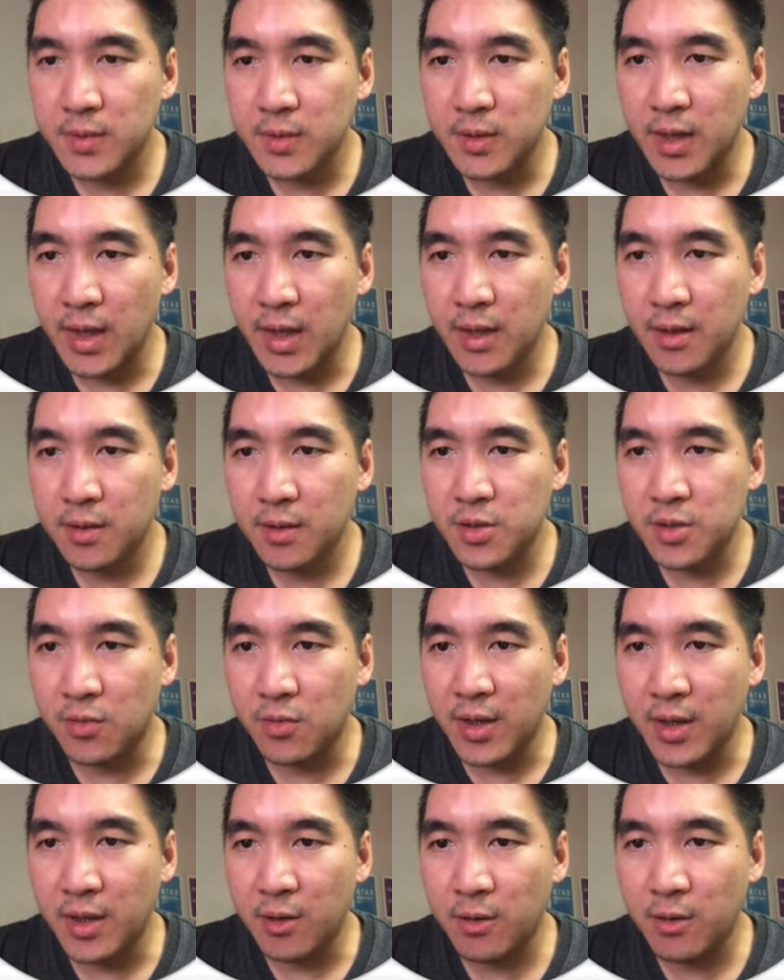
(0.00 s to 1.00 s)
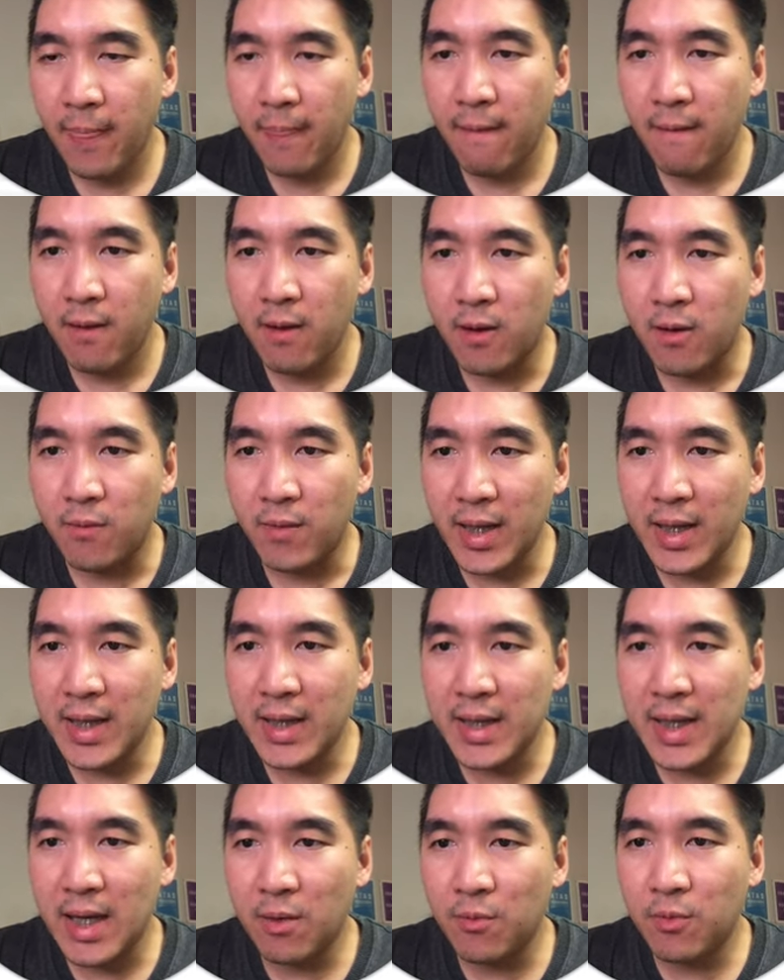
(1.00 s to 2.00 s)
Okay, shown here. All right,
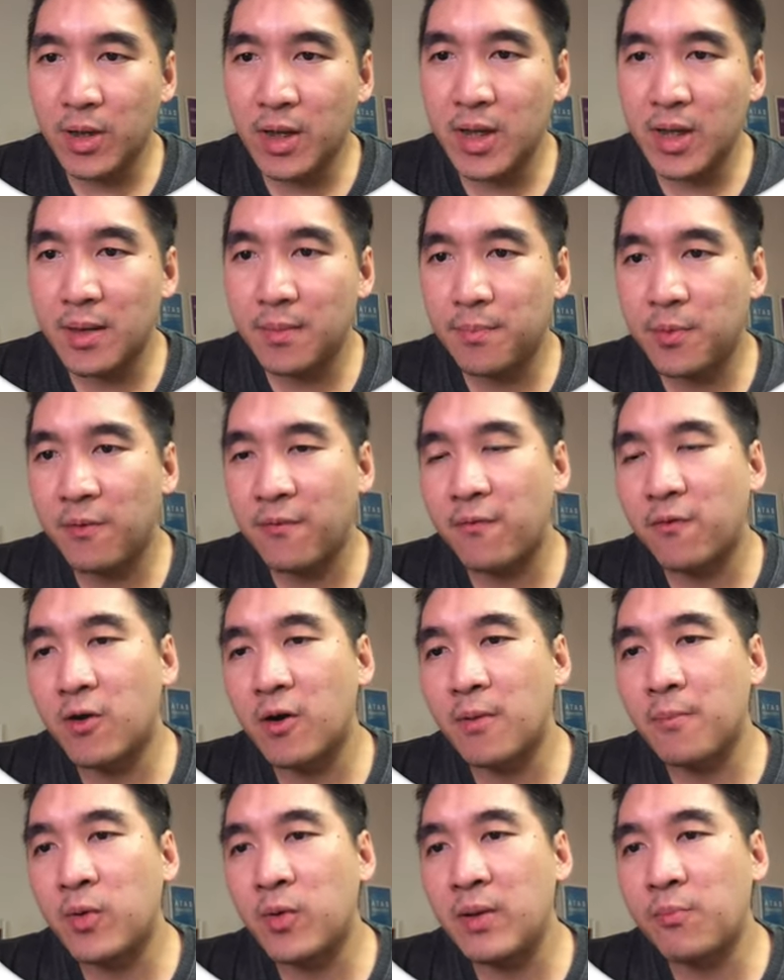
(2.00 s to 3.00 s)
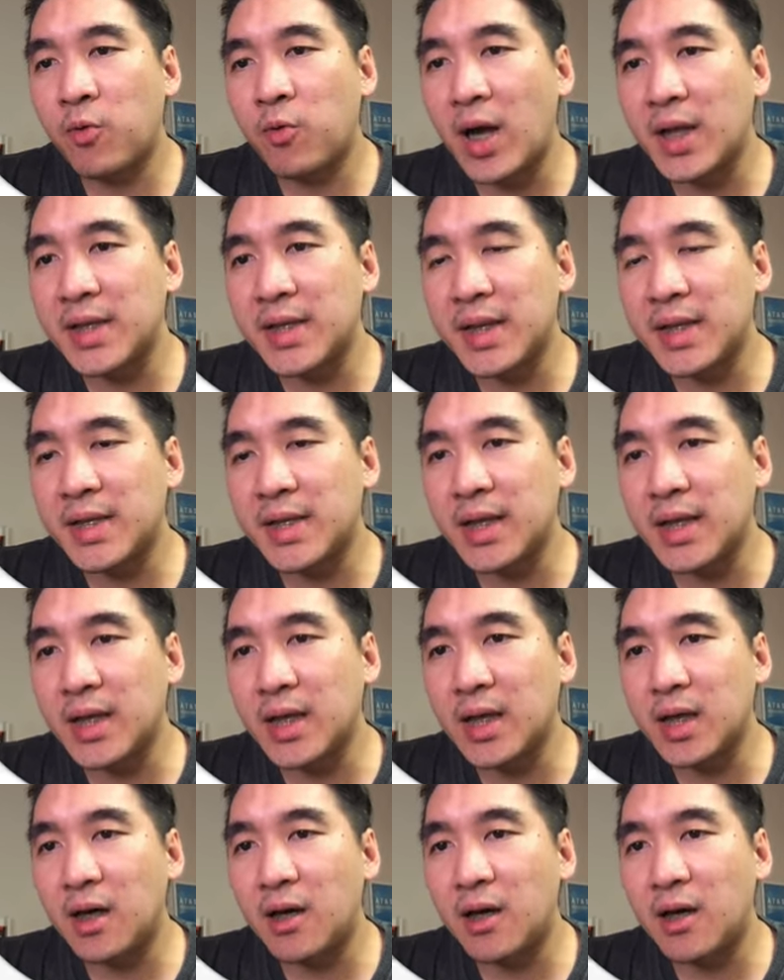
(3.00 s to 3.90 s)
and now we're gonna perform pre-processing